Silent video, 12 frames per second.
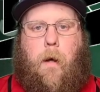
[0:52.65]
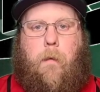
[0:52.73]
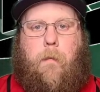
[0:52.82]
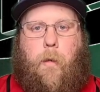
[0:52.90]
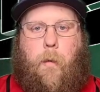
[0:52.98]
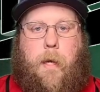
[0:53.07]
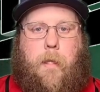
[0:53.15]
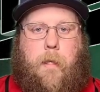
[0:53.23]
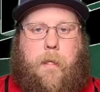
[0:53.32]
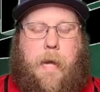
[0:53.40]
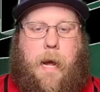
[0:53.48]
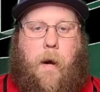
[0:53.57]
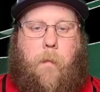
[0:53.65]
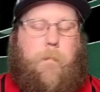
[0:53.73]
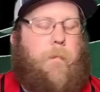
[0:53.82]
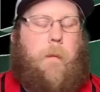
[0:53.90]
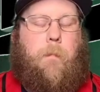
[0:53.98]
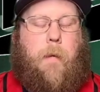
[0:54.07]
New England now.
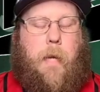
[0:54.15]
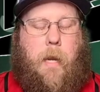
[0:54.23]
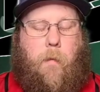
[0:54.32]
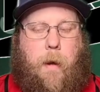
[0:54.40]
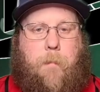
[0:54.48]
But anyway,